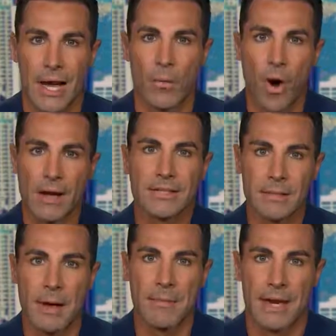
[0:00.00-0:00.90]
I walked
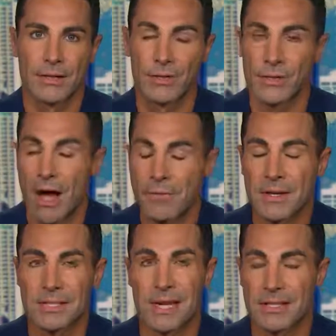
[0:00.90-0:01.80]
into my manager's
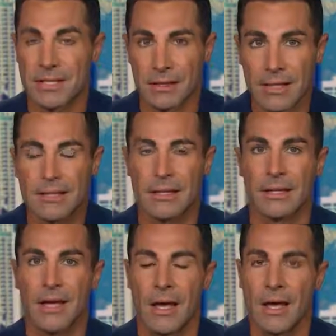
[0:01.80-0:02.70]
office and I said,
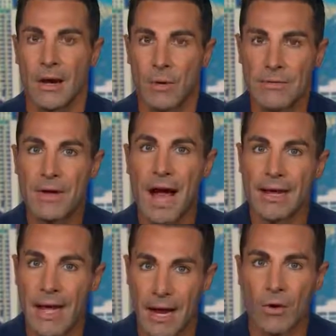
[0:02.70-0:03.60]
listen, we've
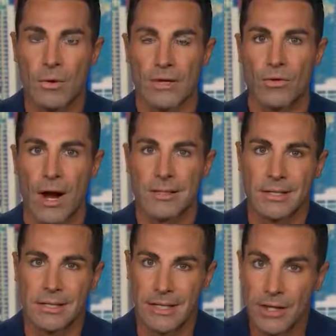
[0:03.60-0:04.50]
got a heroin
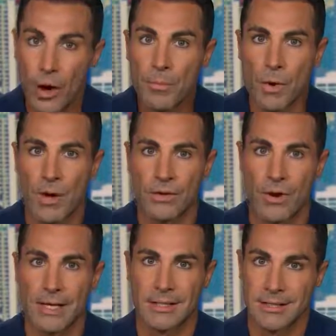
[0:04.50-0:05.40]
crisis and an opioid
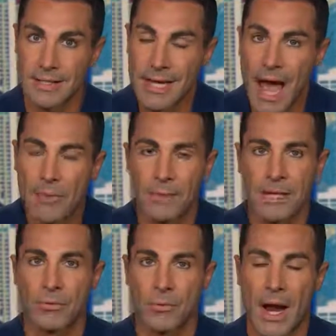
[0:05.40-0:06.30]
crisis that's
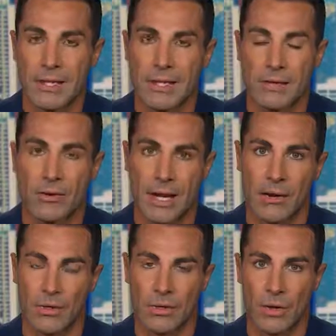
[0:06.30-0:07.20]
happening right here in
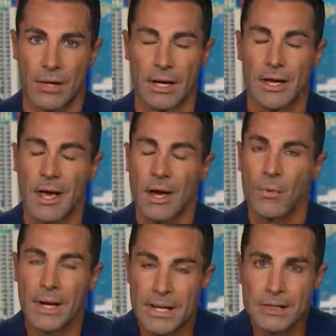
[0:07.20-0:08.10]
Arizona.
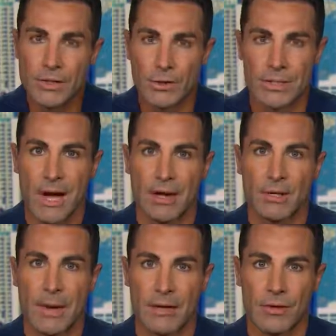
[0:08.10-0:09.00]
We need to do a
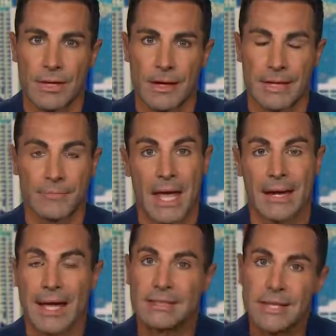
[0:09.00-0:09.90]
documentary on it.
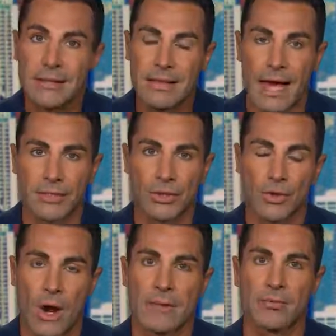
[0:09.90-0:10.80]
And I did that to
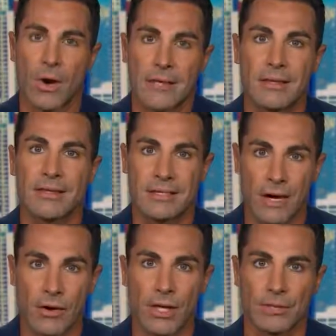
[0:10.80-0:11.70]
try and break the
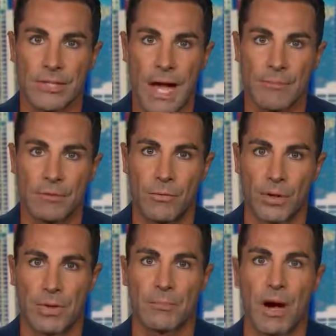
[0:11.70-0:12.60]
stereotype of
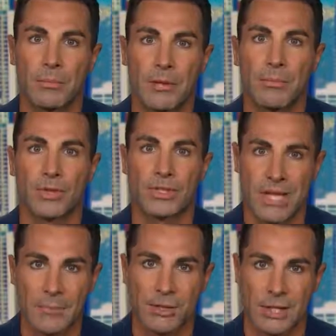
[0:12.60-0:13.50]
what the public
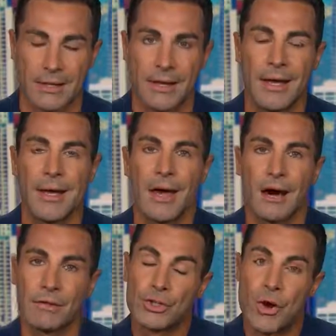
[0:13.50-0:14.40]
perception
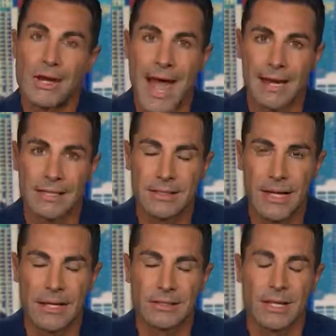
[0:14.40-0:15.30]
of a drug addict
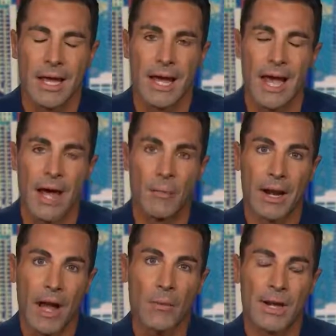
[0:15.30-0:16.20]
is. And
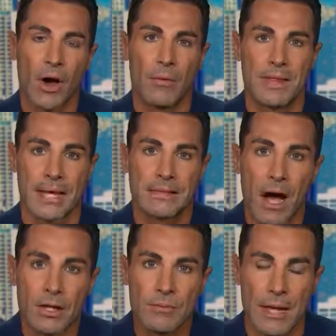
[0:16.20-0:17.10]
when I went home and that
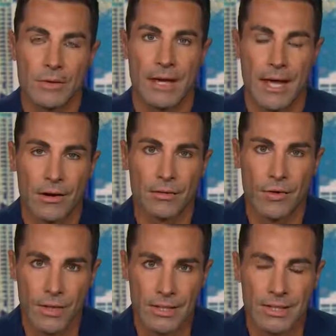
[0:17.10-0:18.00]
documentary aired,
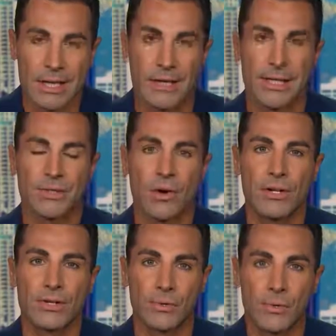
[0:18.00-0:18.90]
Christy, and I
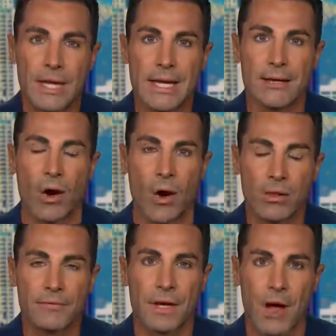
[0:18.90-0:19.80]
started to read
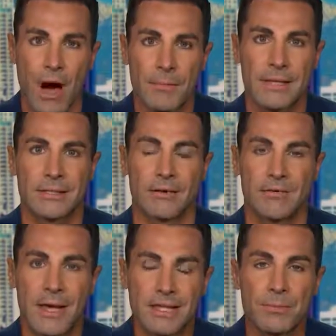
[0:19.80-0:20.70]
all of the comments
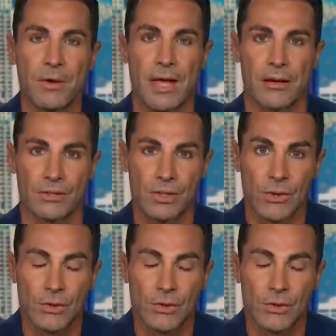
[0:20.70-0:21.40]
on Facebook and on